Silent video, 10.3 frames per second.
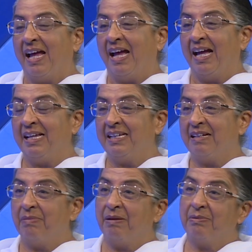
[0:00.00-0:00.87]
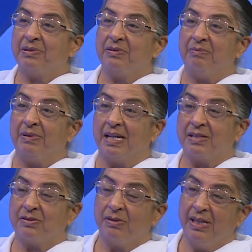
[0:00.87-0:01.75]
And uh, Baba told me
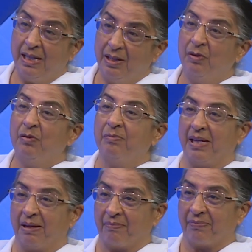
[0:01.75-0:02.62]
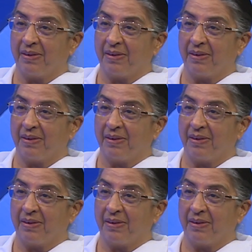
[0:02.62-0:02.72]
that. So he knew me.